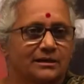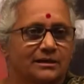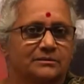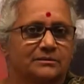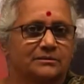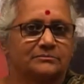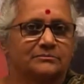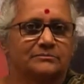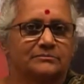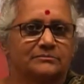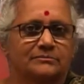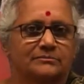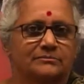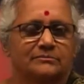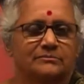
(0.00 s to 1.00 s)
is
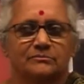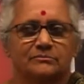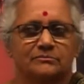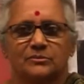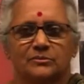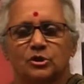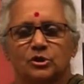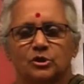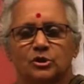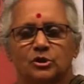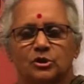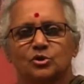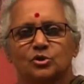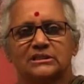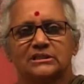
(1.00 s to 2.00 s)

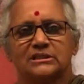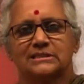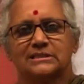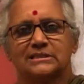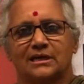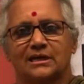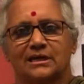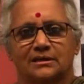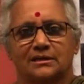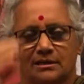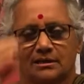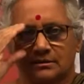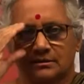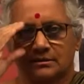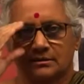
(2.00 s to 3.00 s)
there
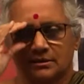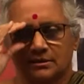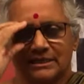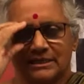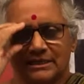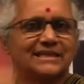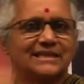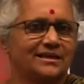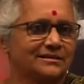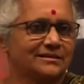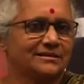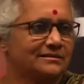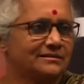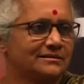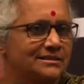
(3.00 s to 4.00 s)
a point of no
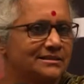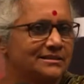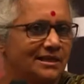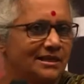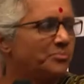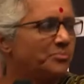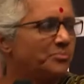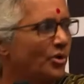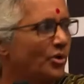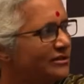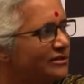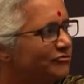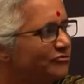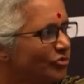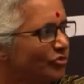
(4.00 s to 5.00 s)
return?
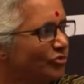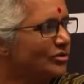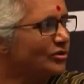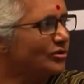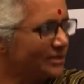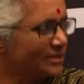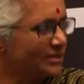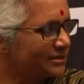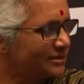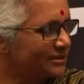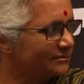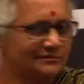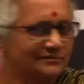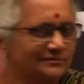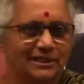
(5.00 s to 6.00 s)
I think we are nowhere
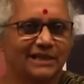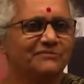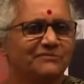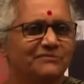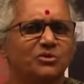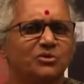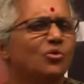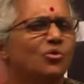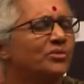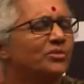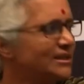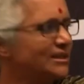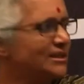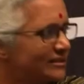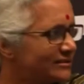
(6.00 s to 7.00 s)
near it.
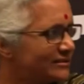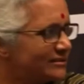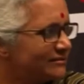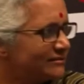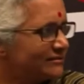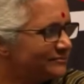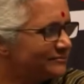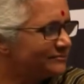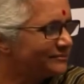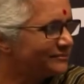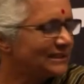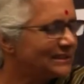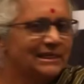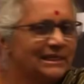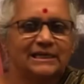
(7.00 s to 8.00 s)
In the sense that
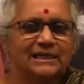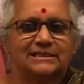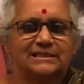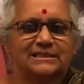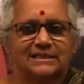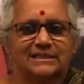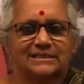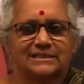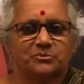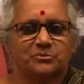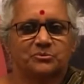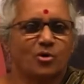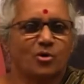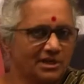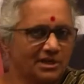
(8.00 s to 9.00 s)
when I look around
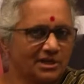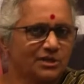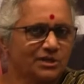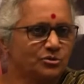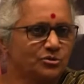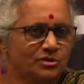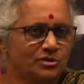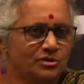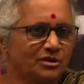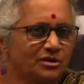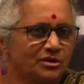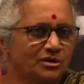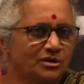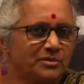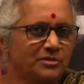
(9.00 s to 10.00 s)
me, I see a lot of
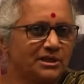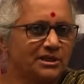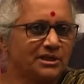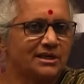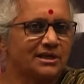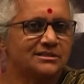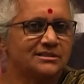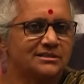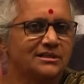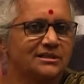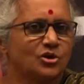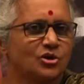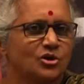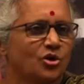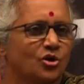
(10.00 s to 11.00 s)
confusion.
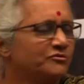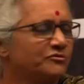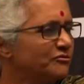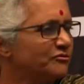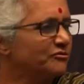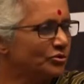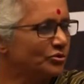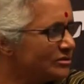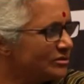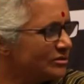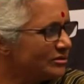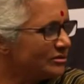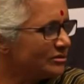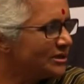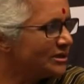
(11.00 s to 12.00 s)
There's
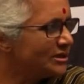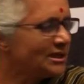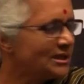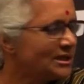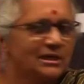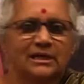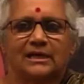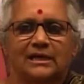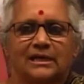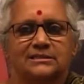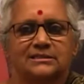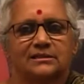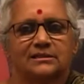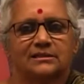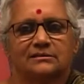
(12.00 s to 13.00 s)
a
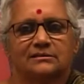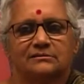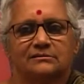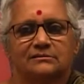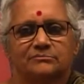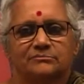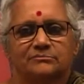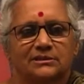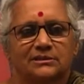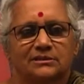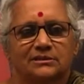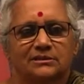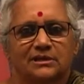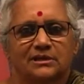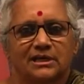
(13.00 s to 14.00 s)
lot
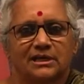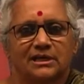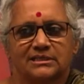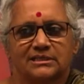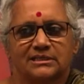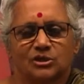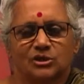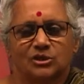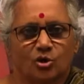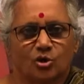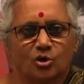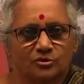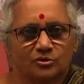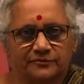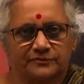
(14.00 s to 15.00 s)

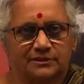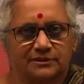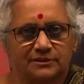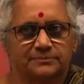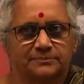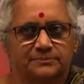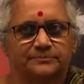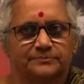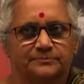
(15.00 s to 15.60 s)
of